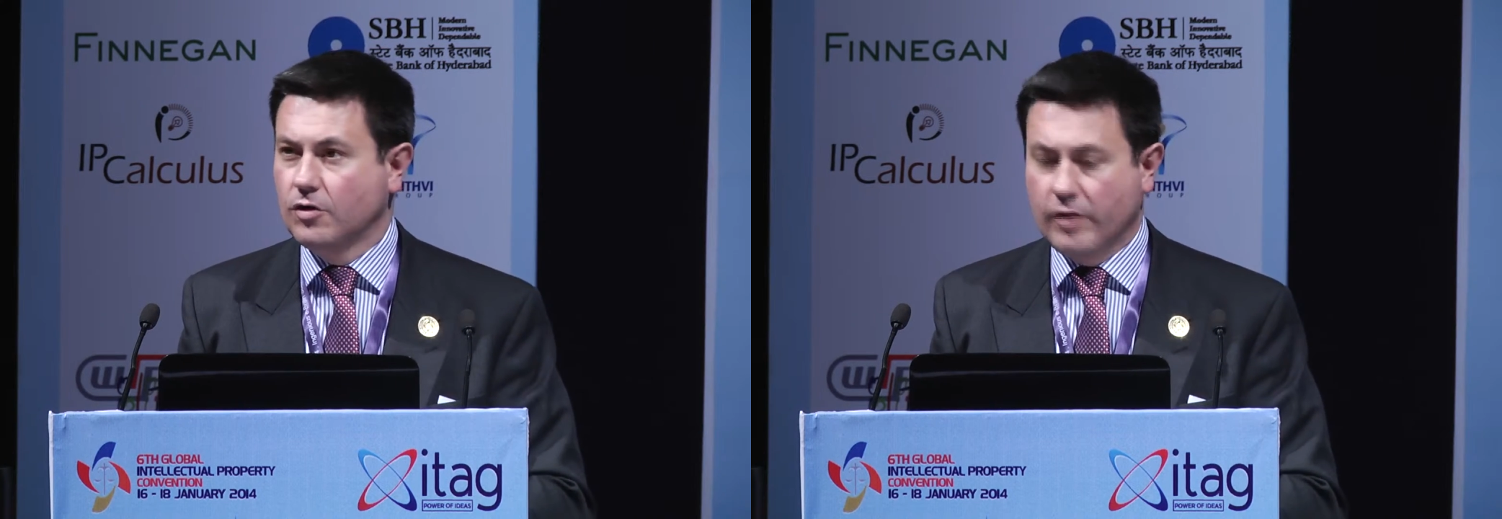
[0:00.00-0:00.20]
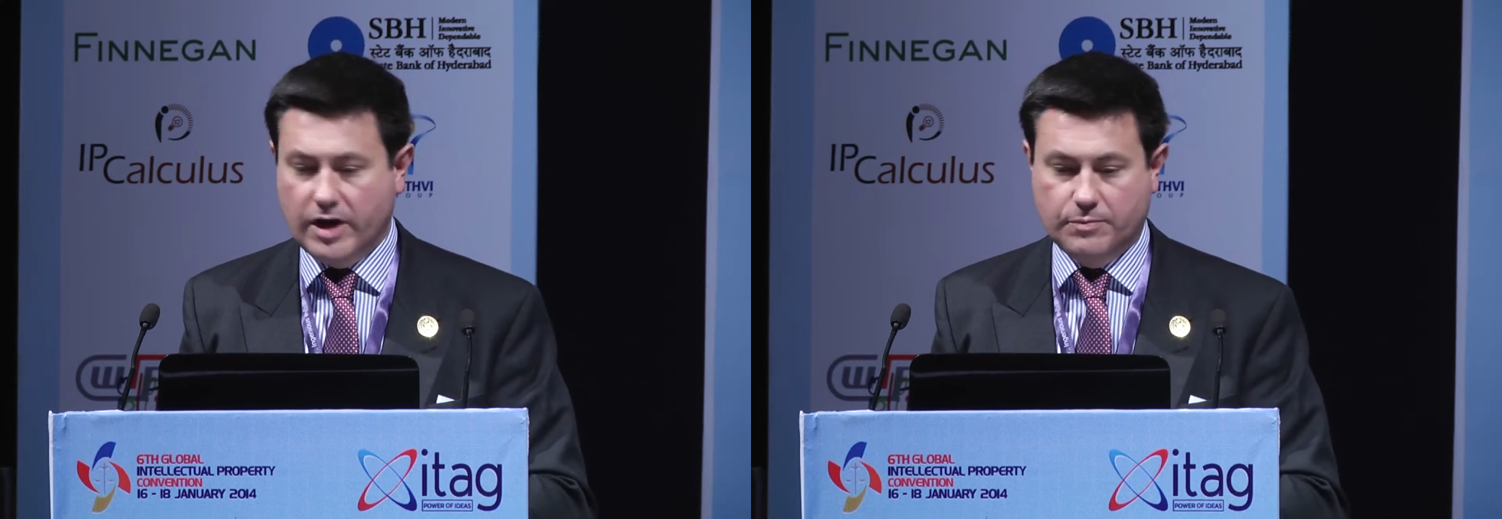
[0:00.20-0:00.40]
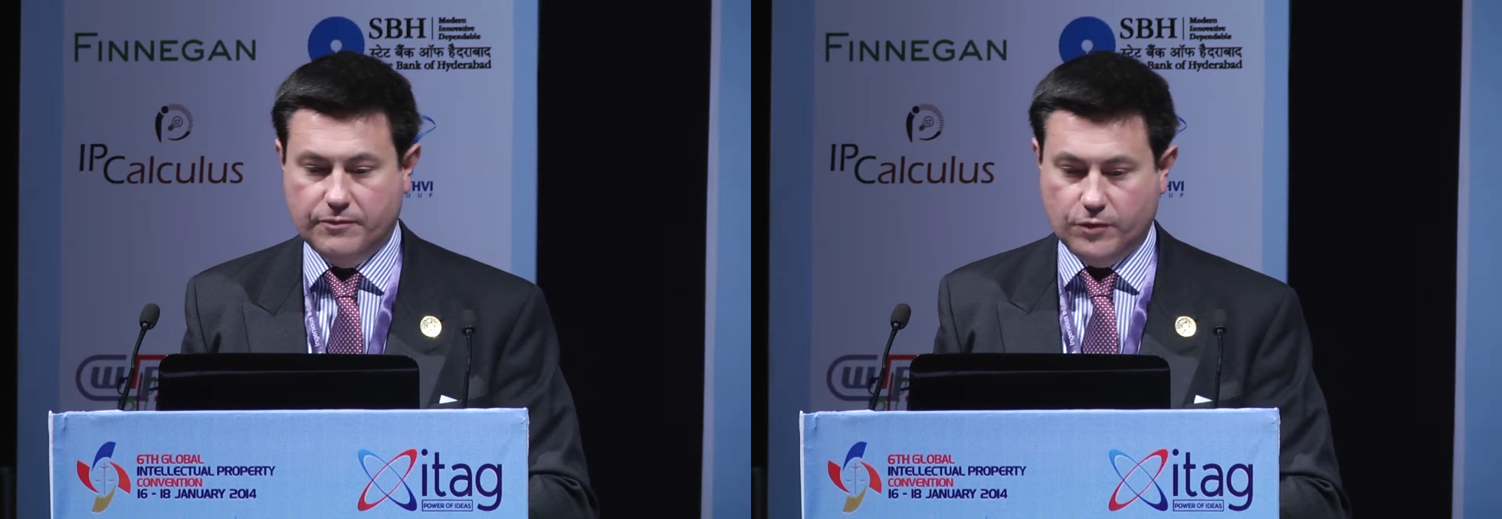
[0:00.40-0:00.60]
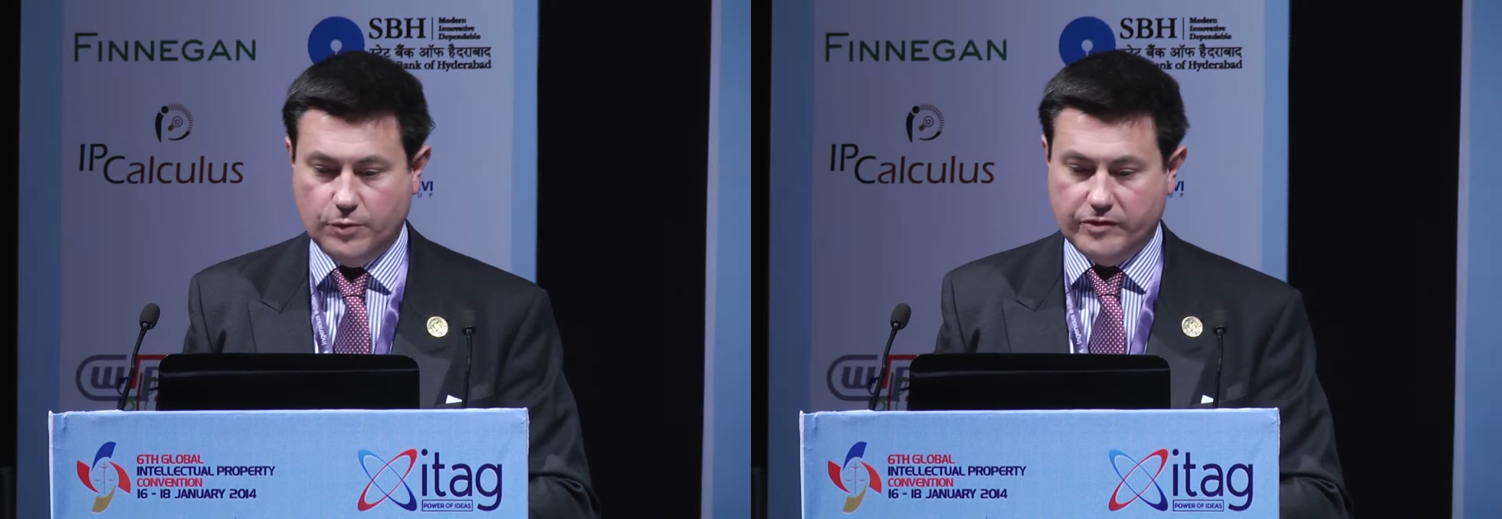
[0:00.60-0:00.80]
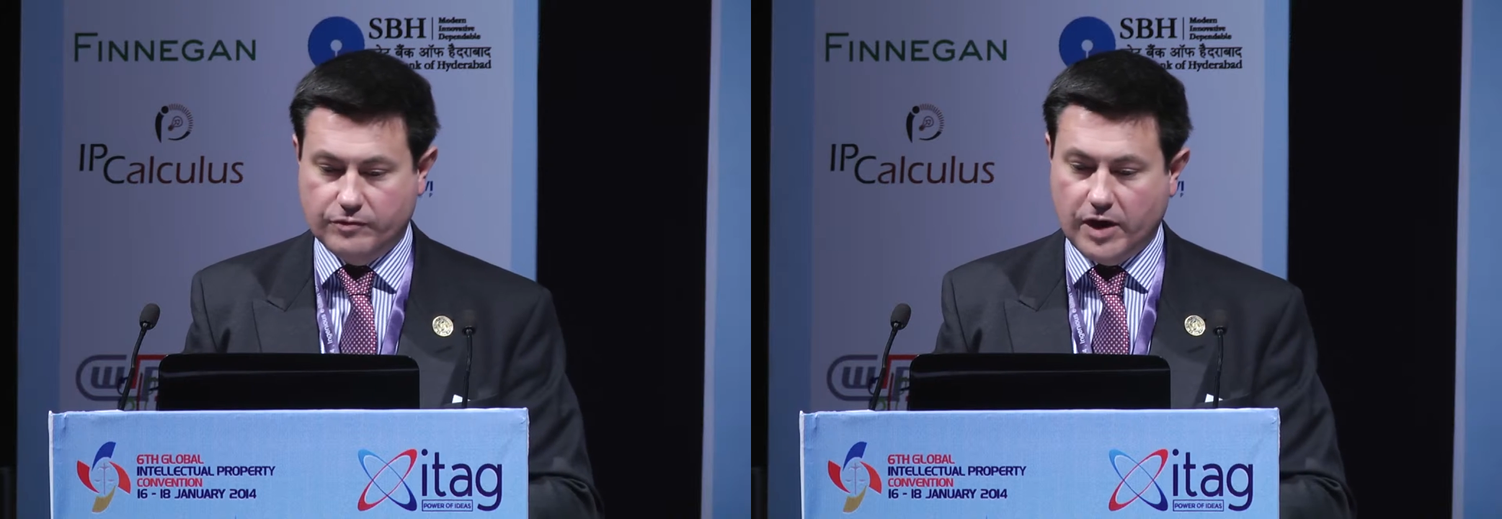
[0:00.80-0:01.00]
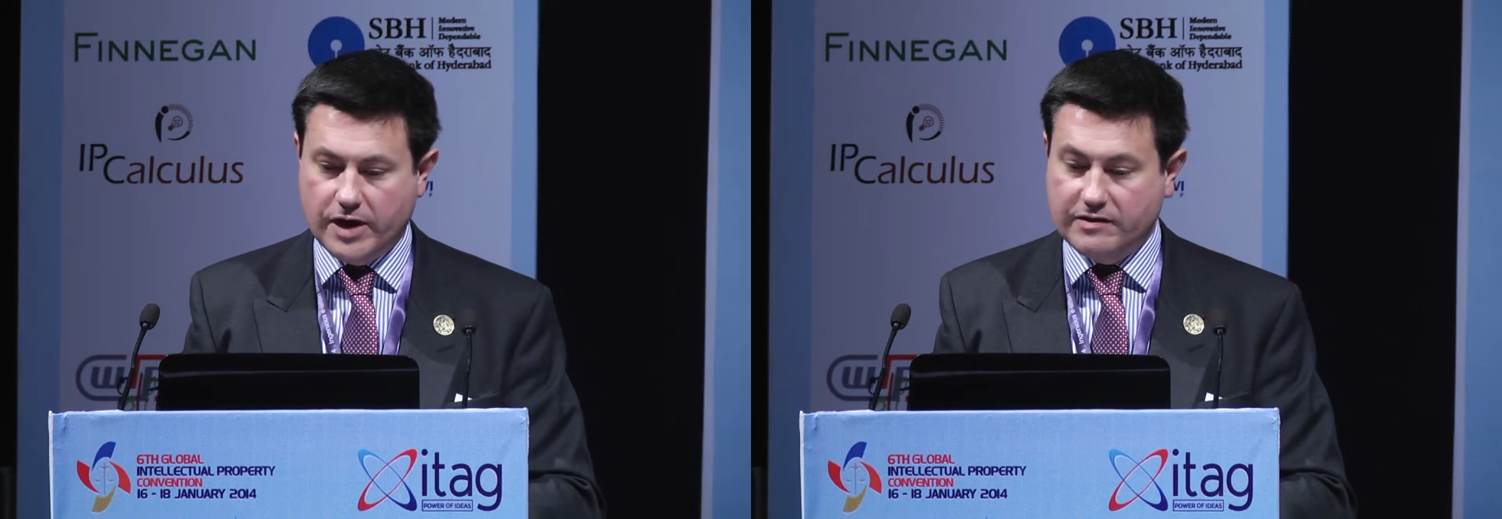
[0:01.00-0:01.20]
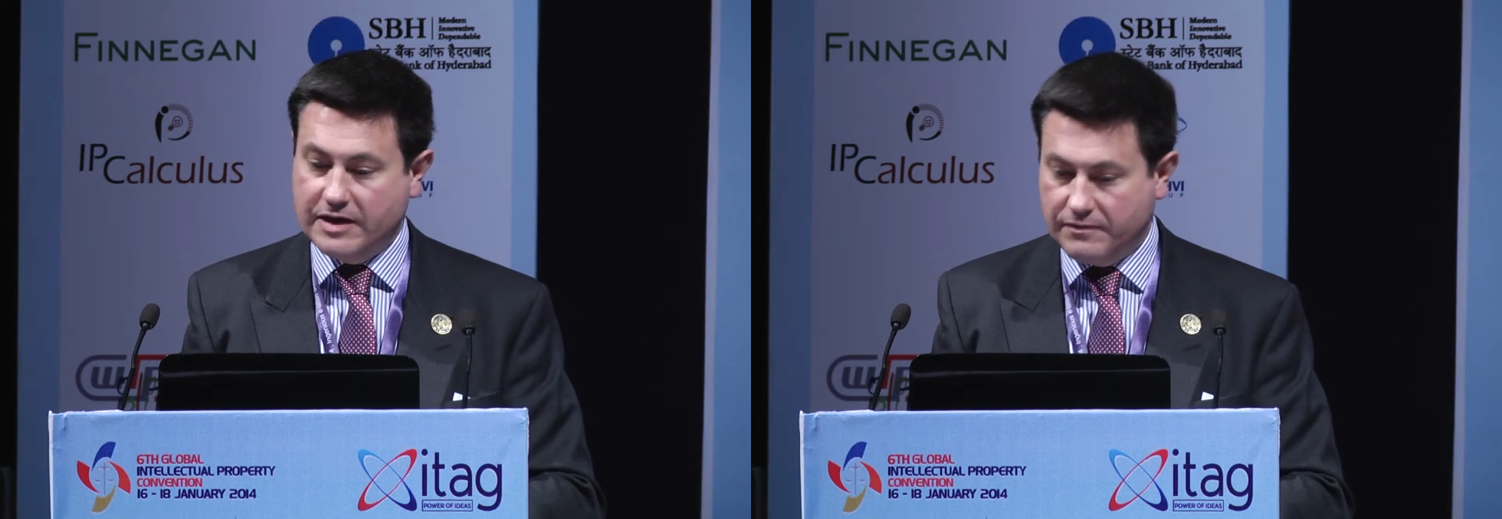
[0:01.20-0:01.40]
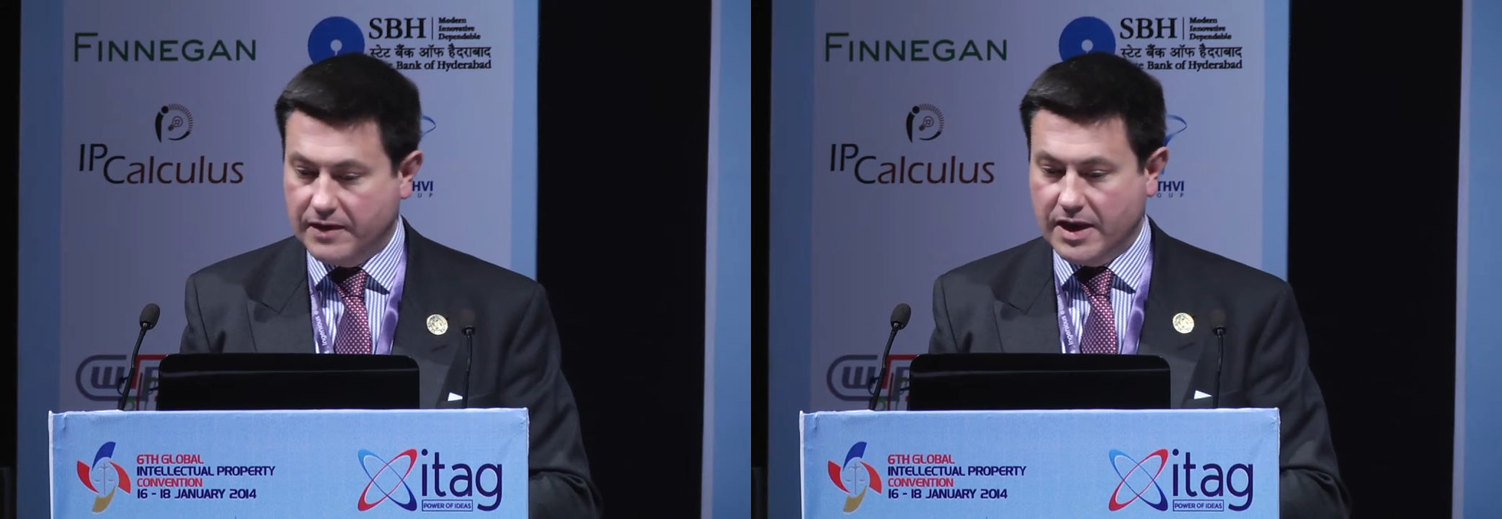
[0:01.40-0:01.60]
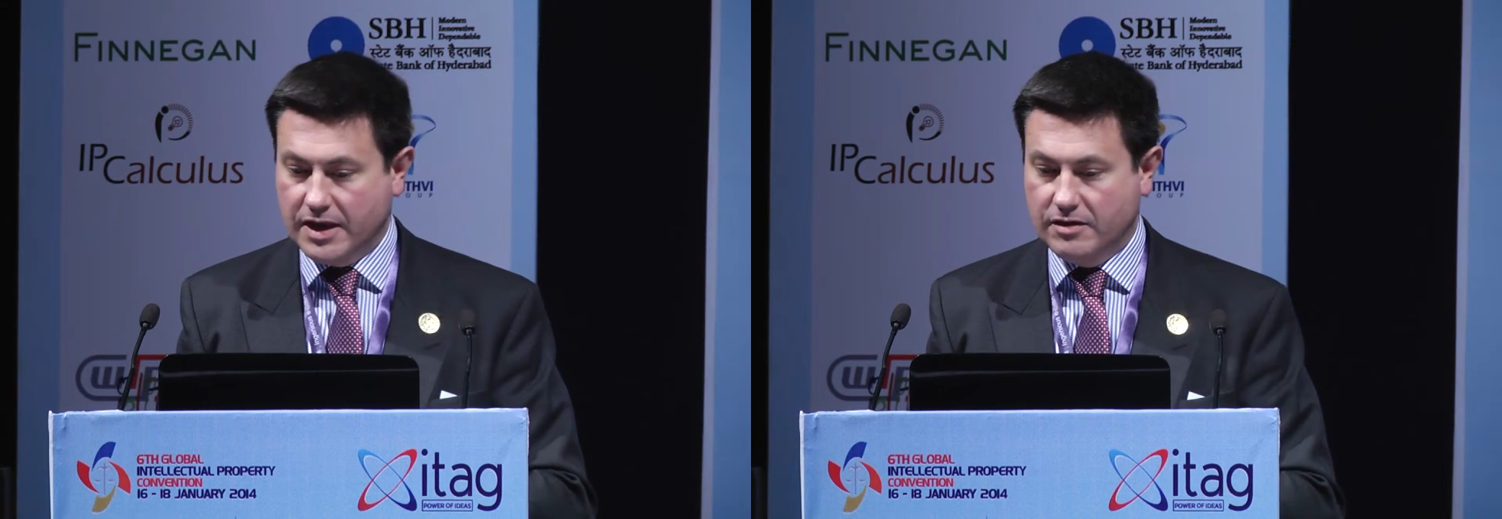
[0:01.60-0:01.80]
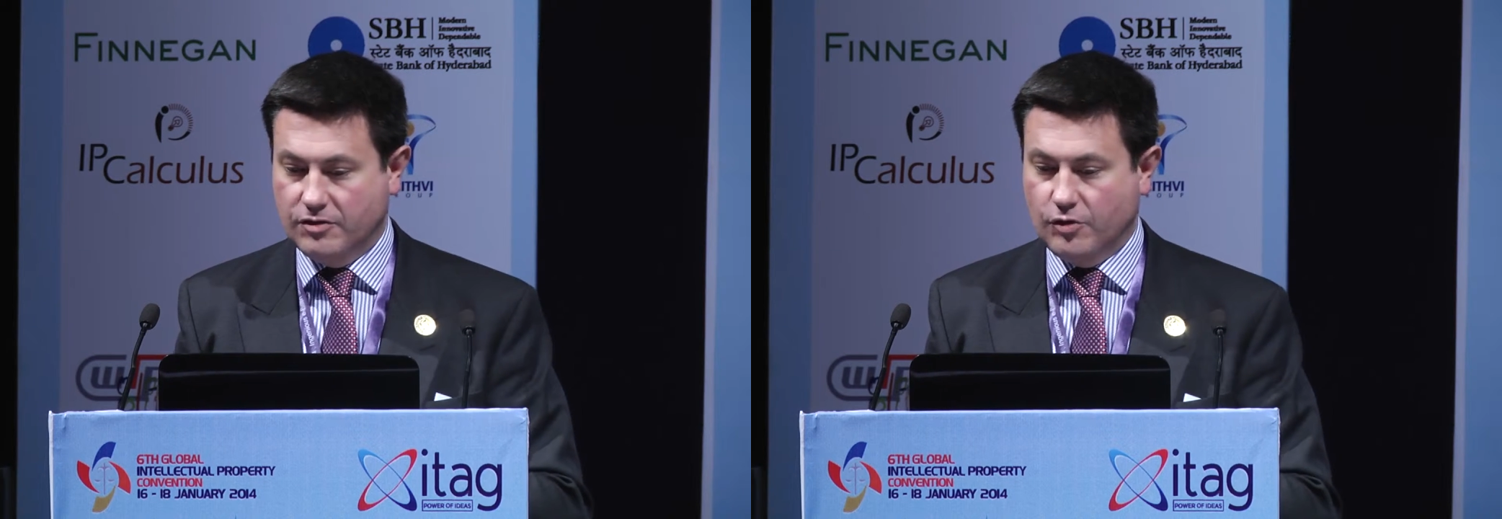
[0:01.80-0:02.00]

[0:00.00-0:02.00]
or any performer's rights, if any,